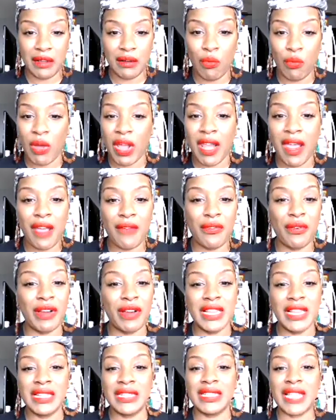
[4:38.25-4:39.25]
Whatever
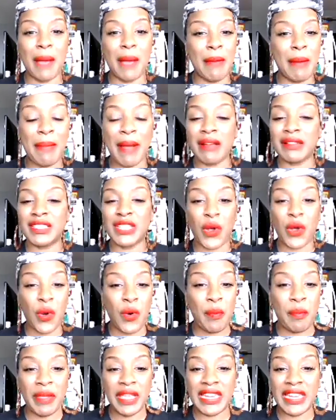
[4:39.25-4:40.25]
is I'm about to
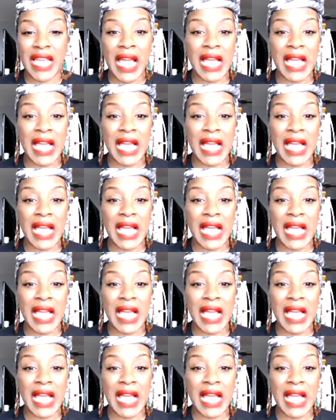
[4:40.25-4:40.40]
open,